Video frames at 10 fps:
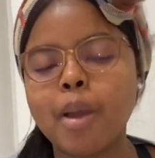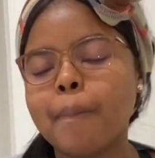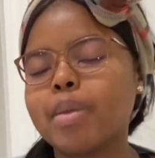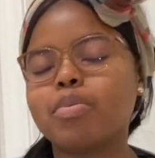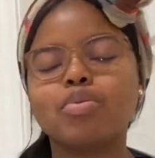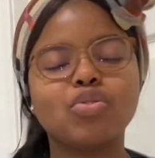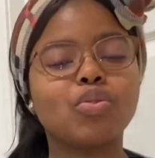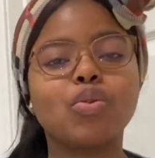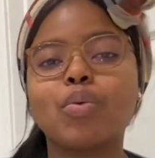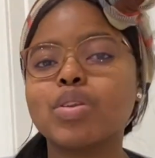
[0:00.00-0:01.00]
People
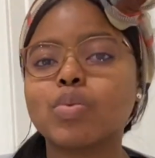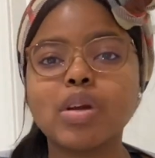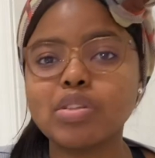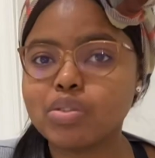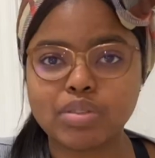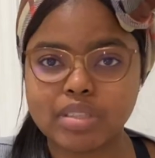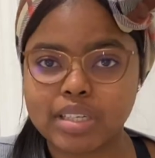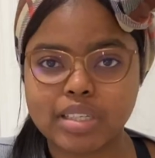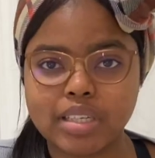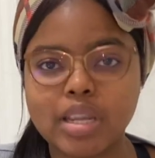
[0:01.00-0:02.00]
don't always want you to
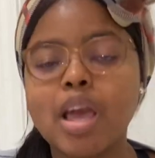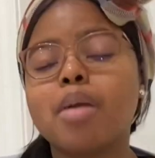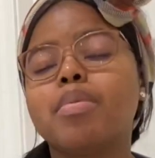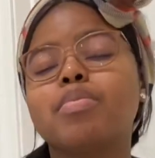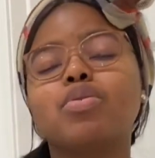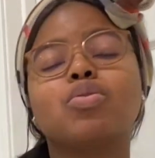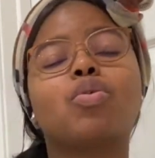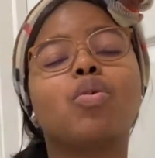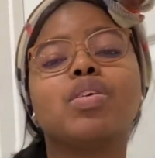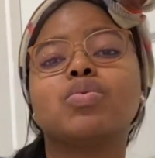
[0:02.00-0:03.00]
succeed. People don't
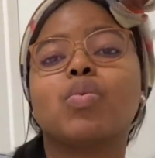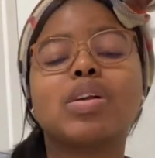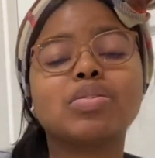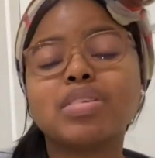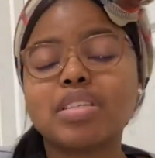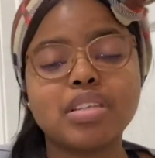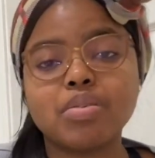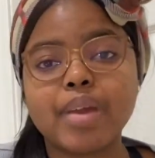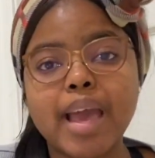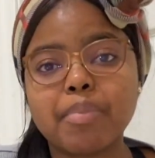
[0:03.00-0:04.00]
always want to see you
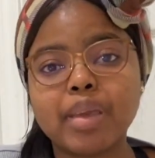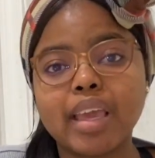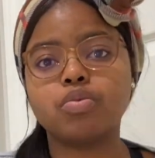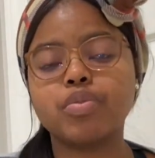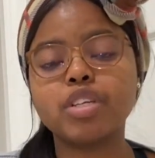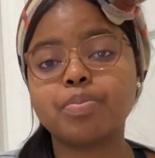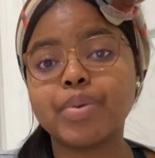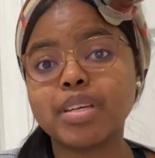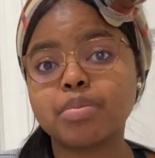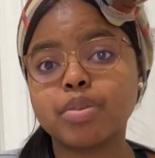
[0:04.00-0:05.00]
happy. Which
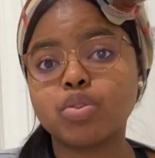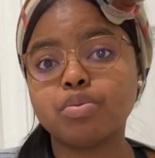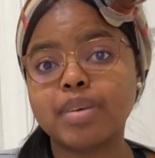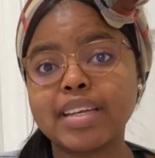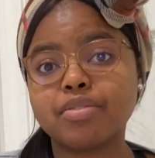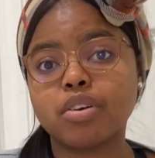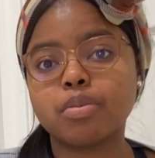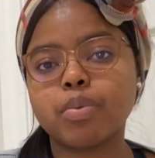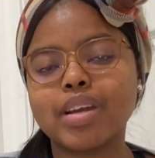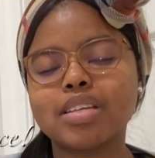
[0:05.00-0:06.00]
brings me to my fourth
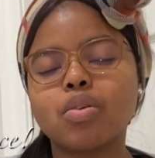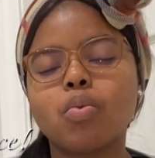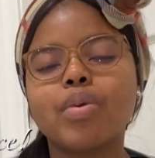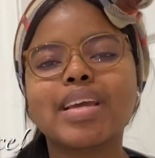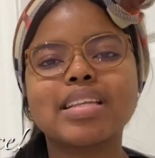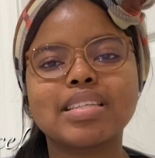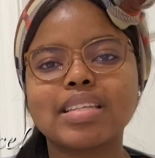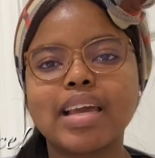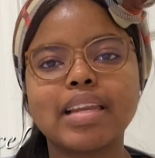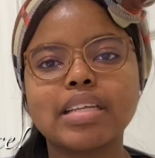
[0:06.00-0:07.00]
point: work in
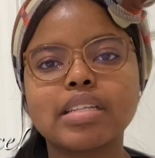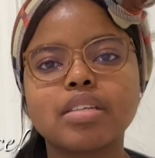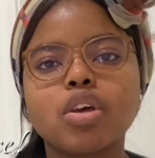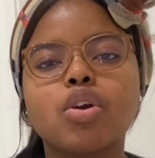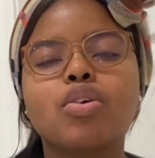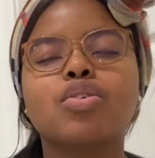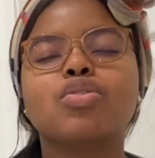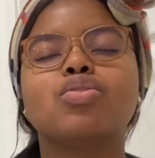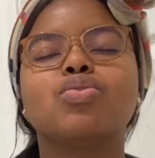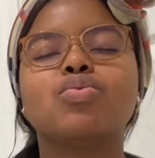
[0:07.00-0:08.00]
silence.
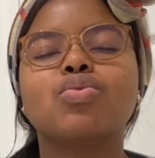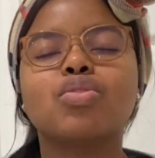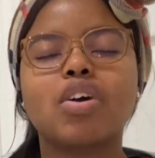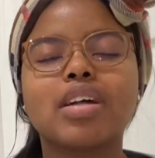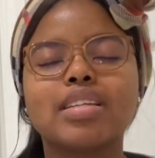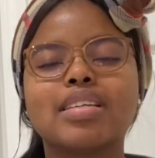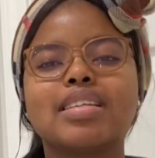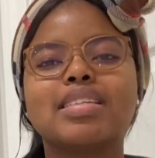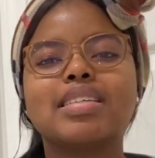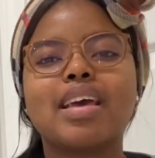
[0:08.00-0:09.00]
Do not
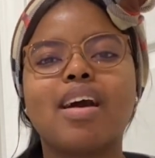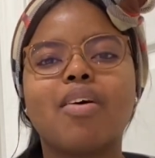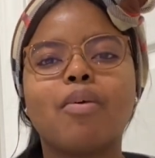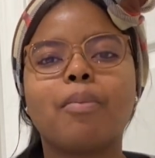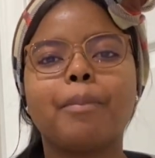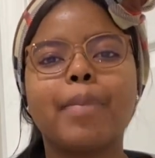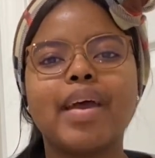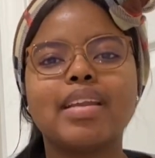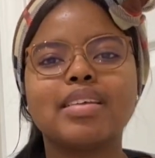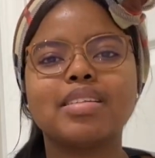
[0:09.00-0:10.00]
tell
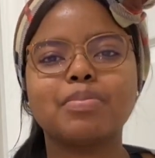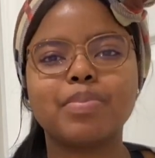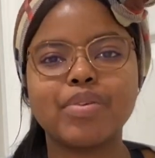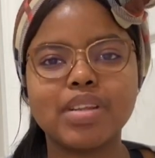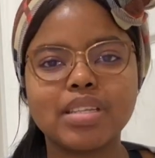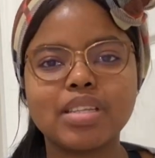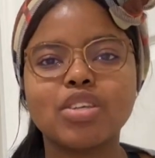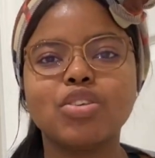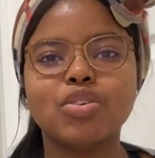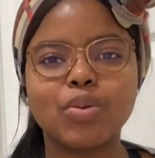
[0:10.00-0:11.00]
bad spirits
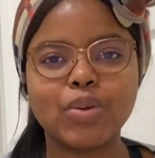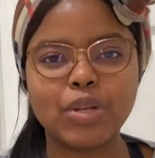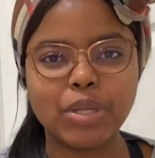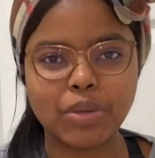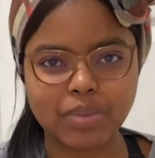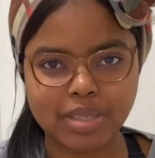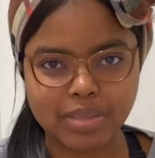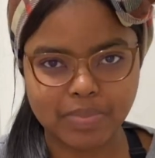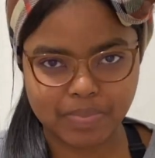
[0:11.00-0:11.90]
your good news.